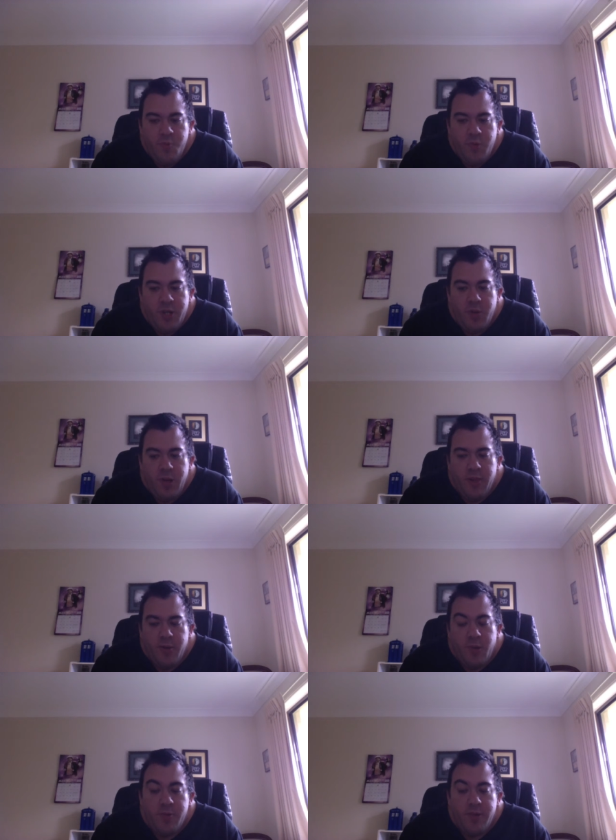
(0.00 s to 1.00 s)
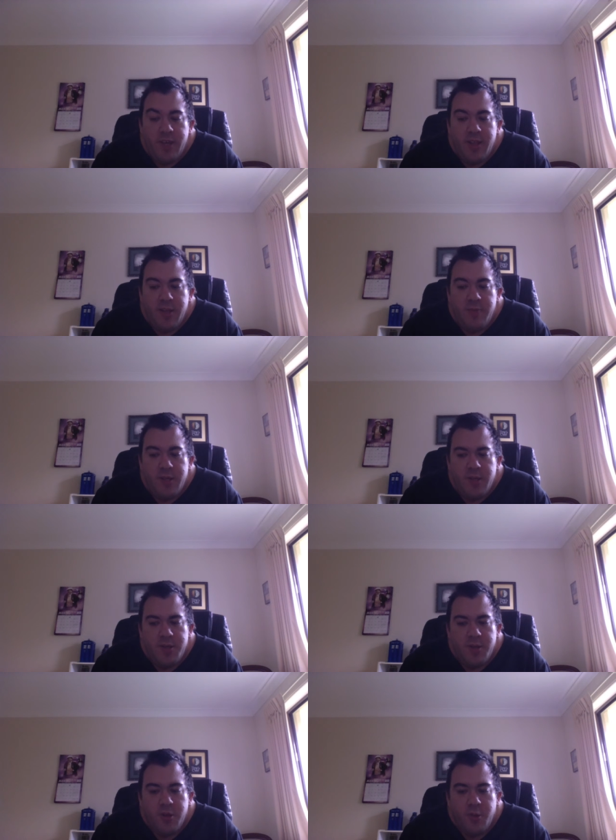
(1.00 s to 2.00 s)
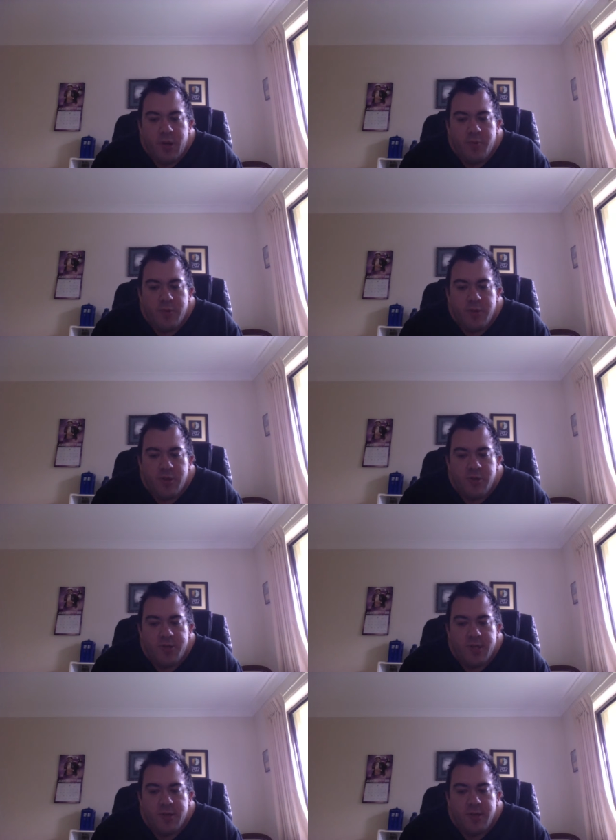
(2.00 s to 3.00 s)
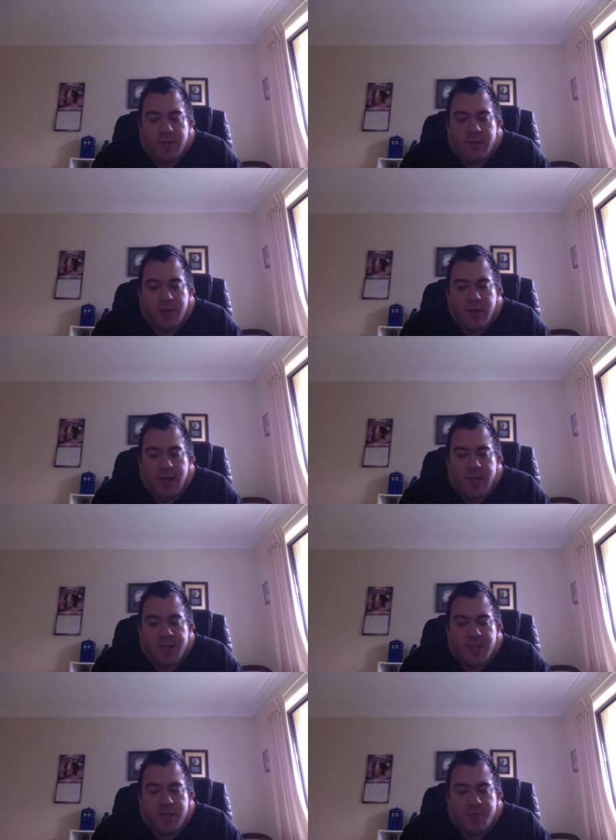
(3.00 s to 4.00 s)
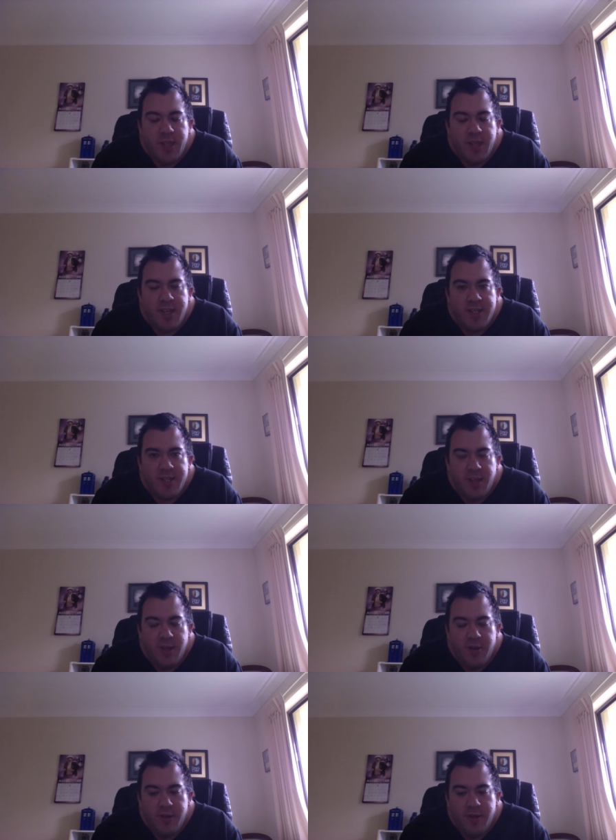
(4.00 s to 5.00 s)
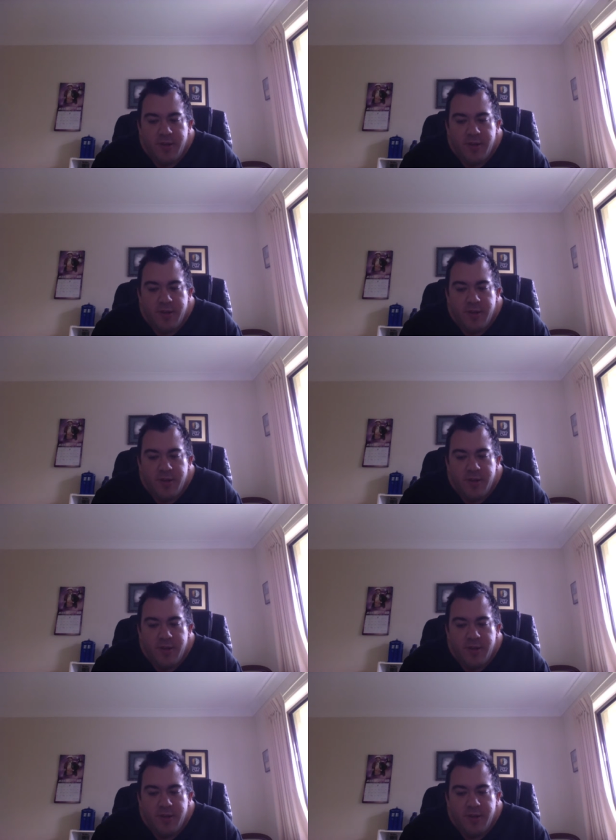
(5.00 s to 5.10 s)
Which one? The one with Hayley Mills or the one with loser? Excuse me, Lindsay Lohan.